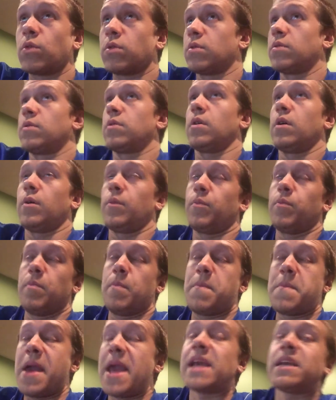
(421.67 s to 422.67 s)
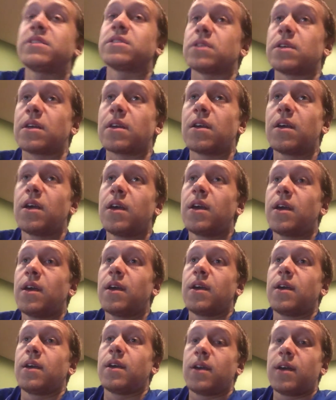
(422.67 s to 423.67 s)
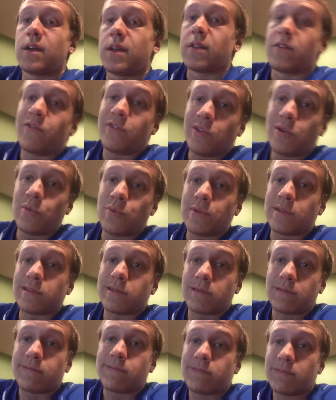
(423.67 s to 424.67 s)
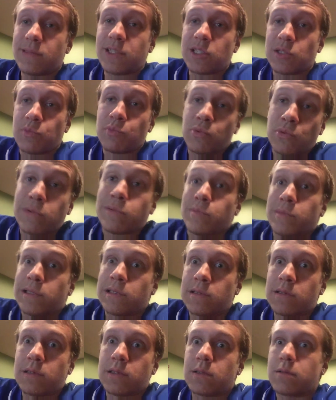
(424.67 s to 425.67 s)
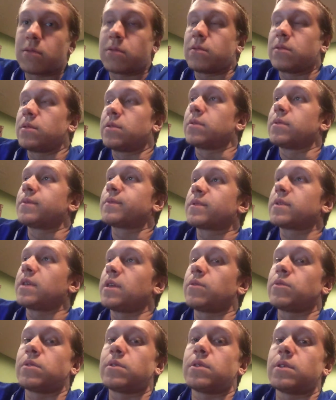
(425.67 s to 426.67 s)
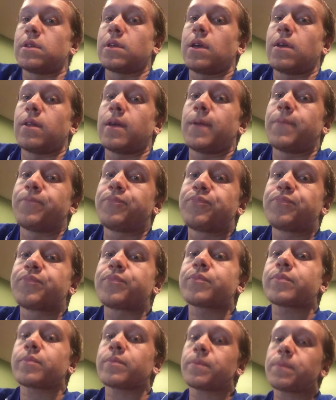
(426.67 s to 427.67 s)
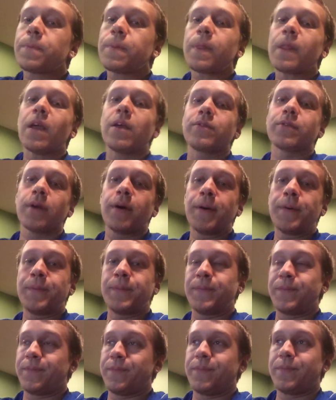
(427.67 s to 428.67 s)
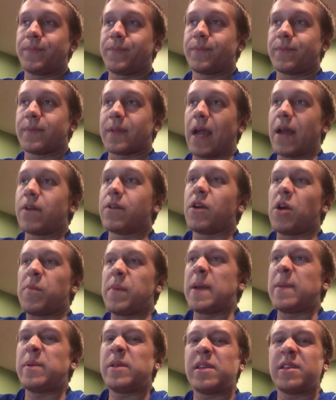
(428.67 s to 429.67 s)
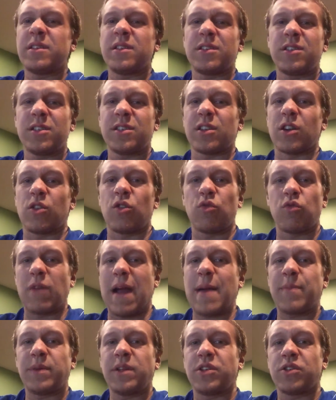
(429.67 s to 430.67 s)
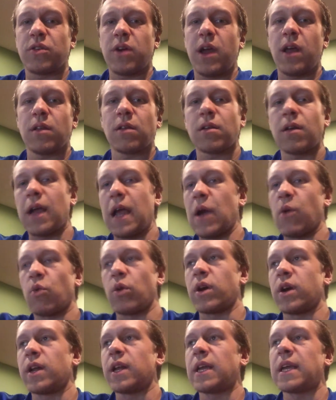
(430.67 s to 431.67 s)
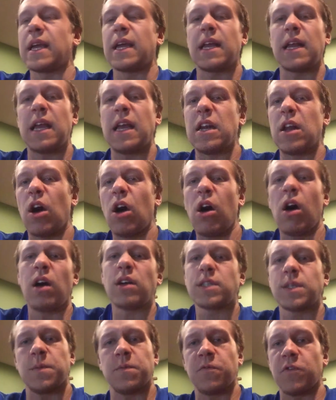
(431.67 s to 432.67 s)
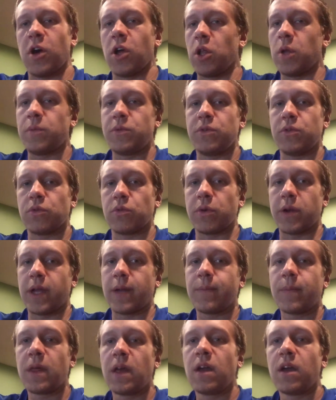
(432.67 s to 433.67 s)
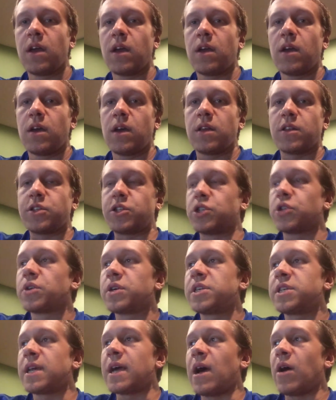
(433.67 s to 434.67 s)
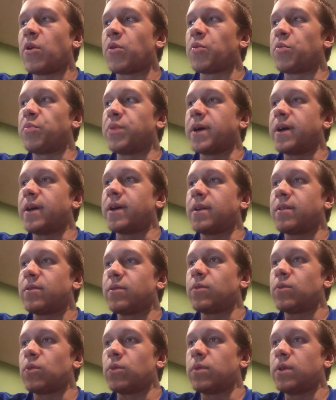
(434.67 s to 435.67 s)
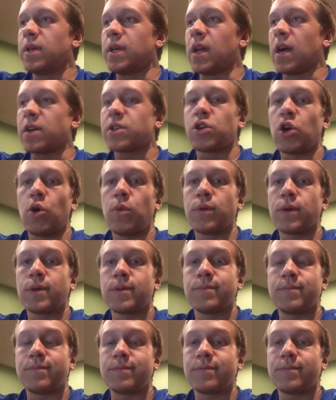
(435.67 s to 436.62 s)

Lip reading: were amazing. The film was a disappointment. Like, can't really deny that. So I don't know. Maybe this is just a crappy trailer, and we're gonna get an awesome follow-up to The Ring. The jury's out, but in October?